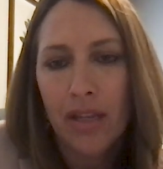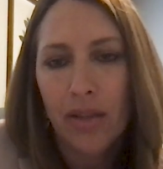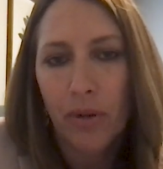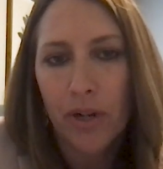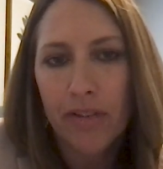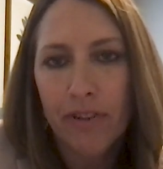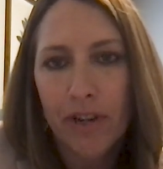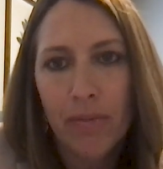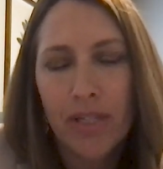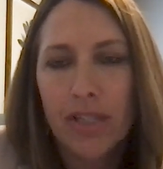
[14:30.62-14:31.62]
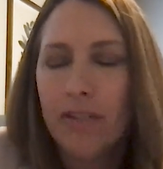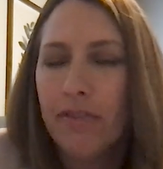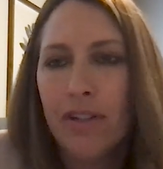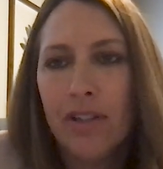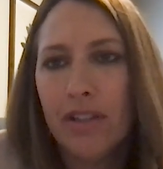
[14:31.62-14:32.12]
The work environment is
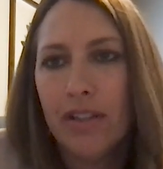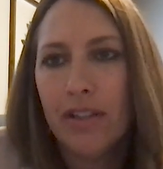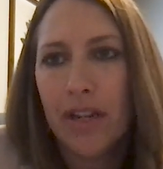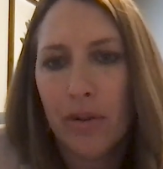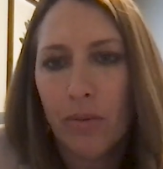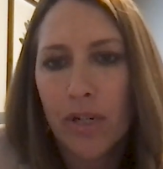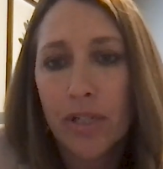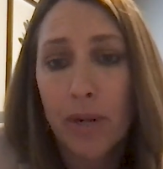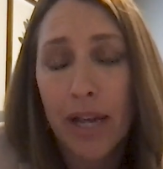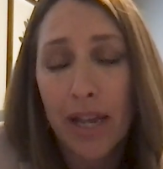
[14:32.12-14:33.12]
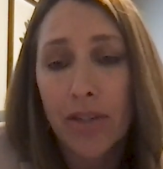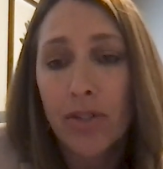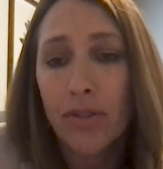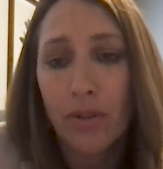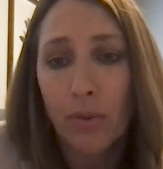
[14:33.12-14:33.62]
different than it was when I
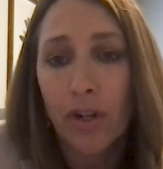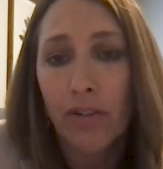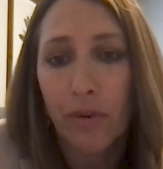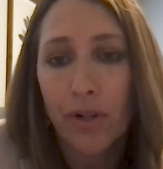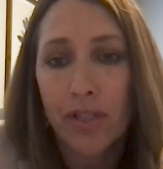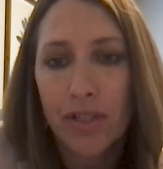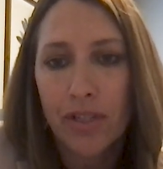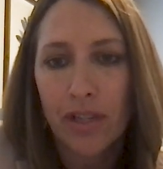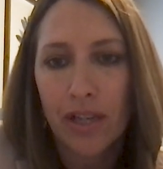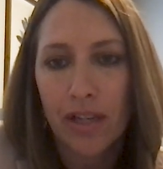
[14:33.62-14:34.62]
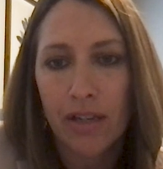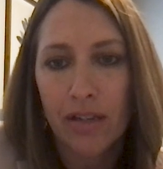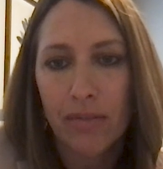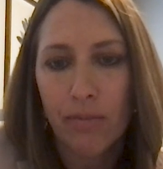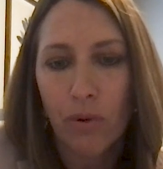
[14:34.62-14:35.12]
entered the workforce, and
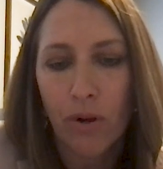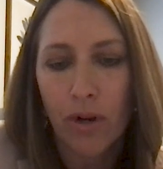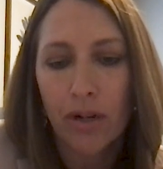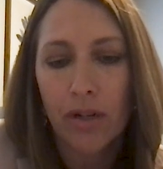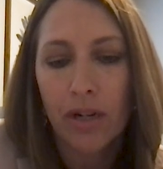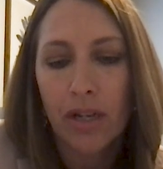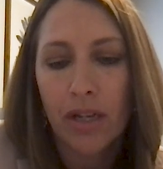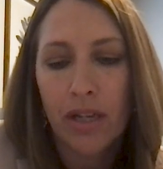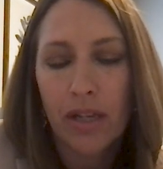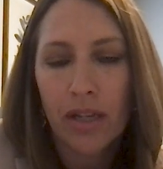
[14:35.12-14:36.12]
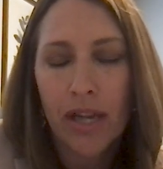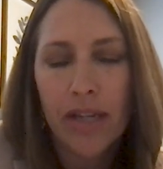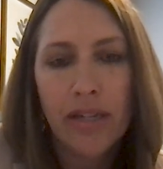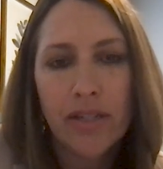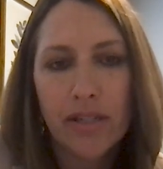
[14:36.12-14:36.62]
more
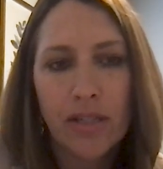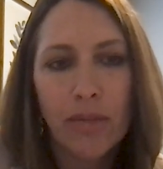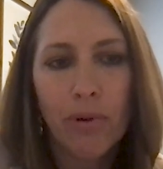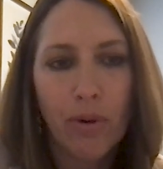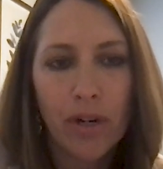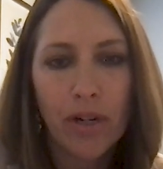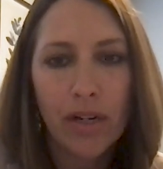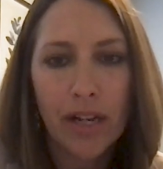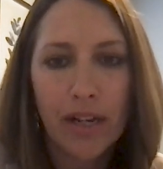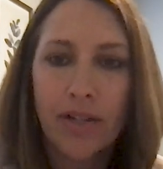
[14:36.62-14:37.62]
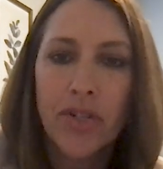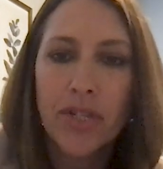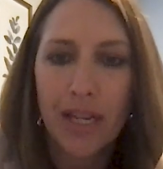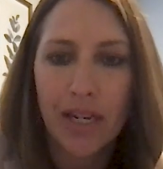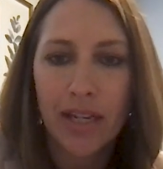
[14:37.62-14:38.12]
kindness and support and
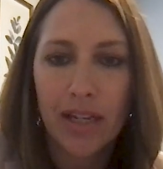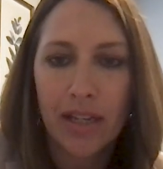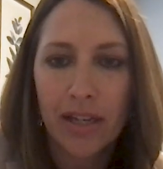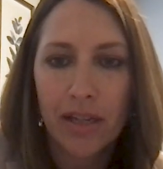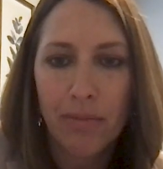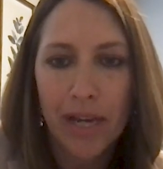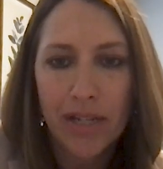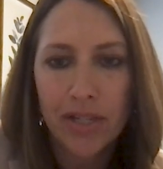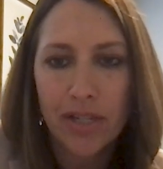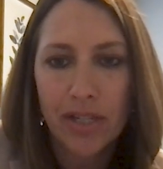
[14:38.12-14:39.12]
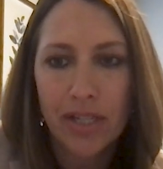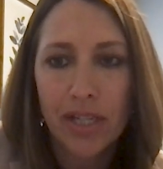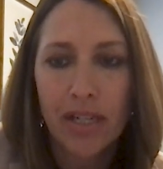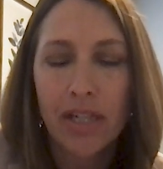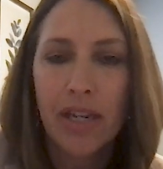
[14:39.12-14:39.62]
understanding and compassion is
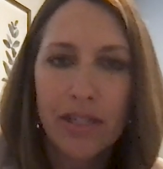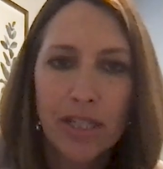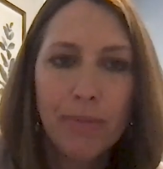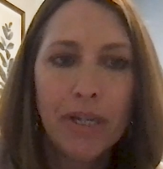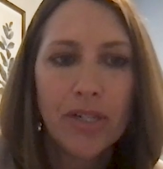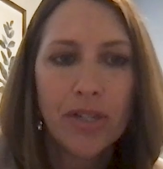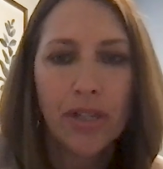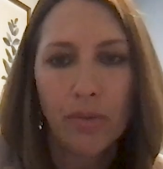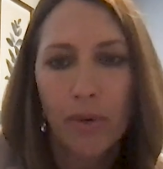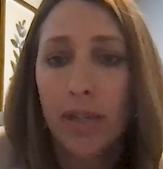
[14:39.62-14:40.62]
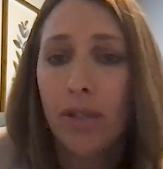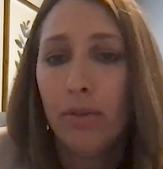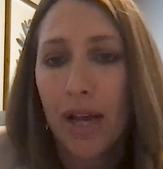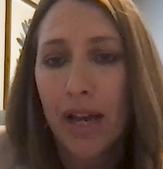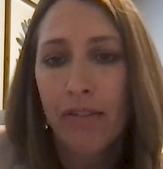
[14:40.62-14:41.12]
needed, especially when you
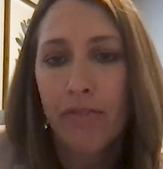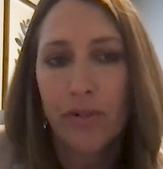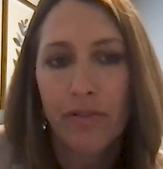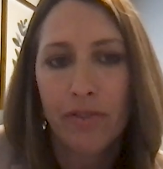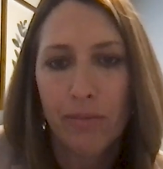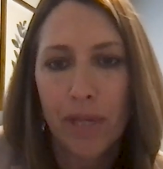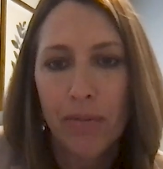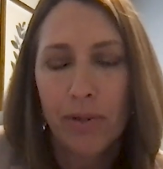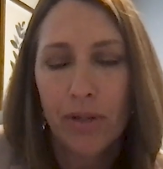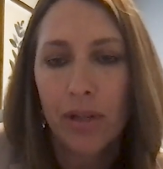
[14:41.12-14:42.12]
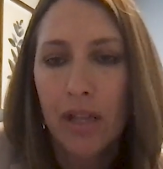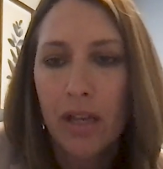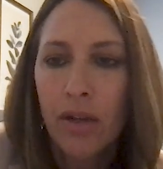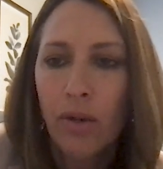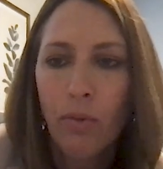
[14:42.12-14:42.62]
have driven people
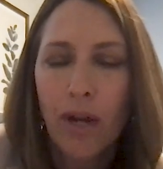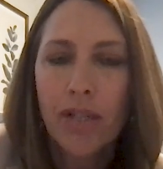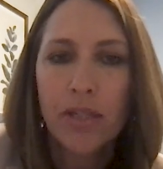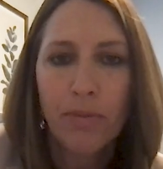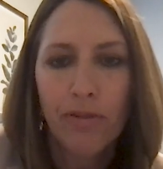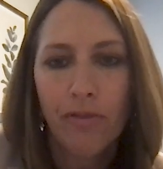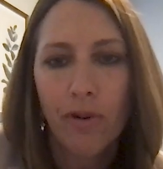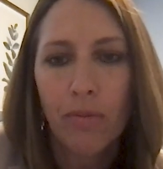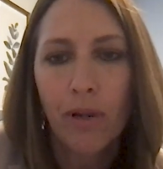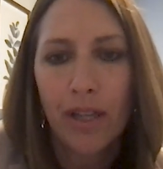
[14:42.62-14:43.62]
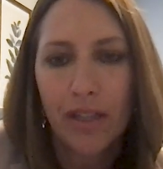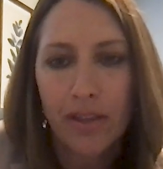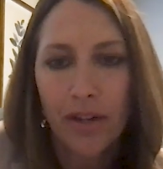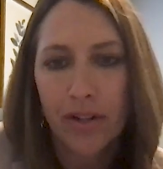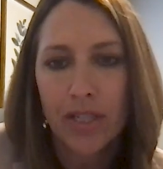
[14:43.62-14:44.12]
who want to perform well and
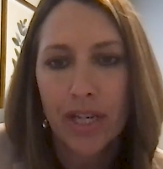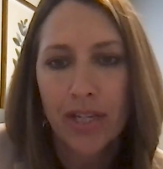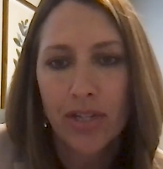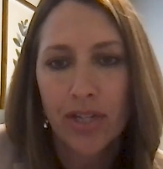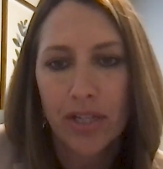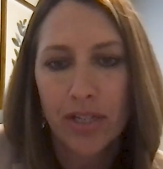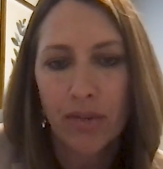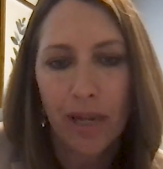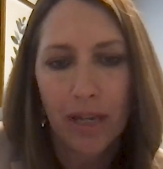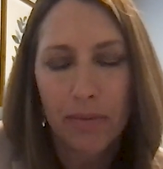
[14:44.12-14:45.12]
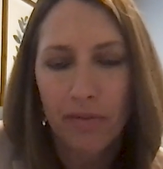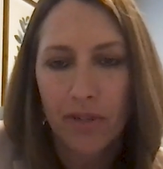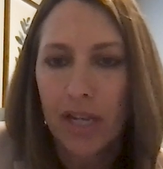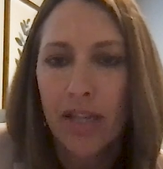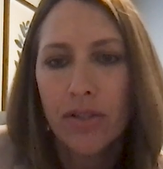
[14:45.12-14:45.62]
their intention is to wake up
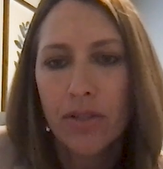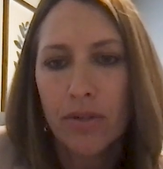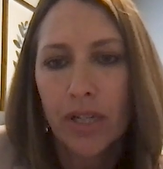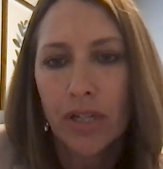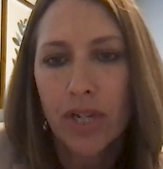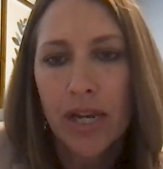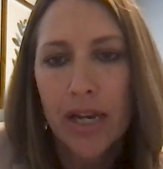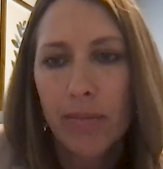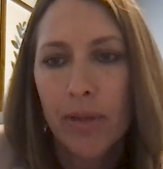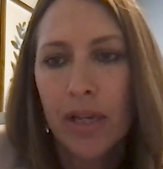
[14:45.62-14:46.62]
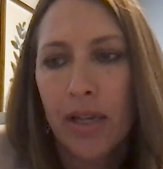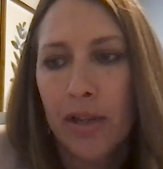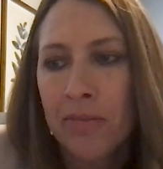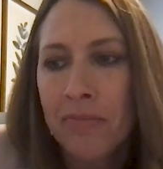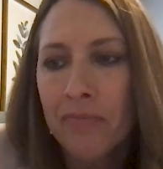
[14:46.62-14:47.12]
every day and do a good job.
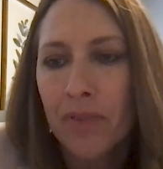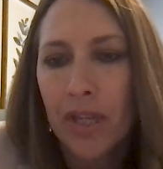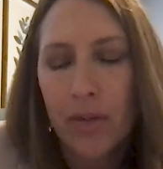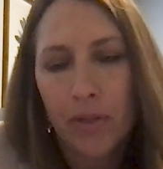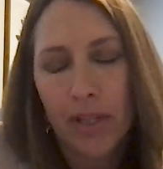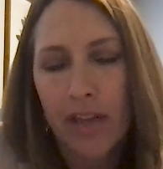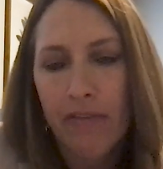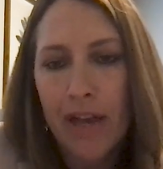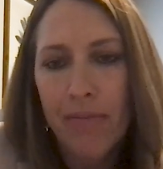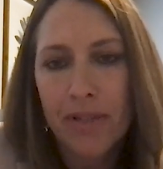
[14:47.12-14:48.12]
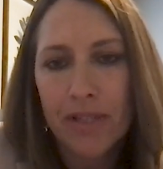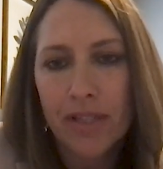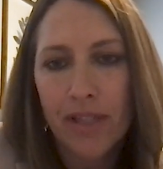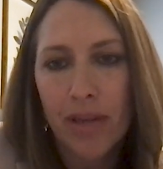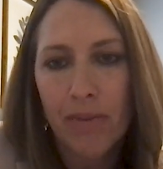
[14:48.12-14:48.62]
When life happens
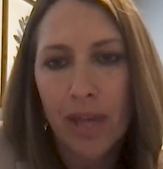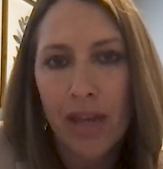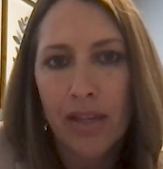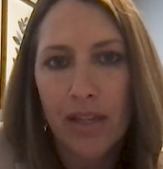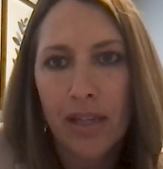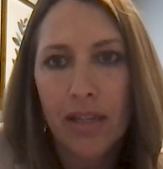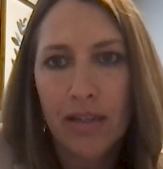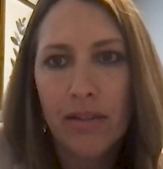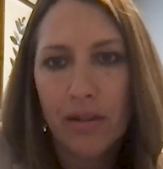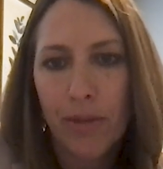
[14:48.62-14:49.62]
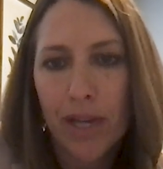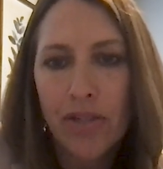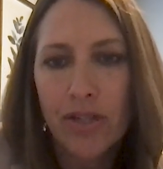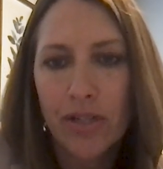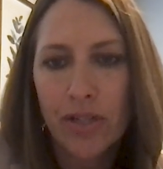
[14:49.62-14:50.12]
to them, yeah, they need
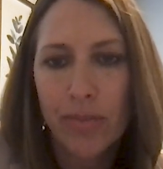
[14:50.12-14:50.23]
compassion and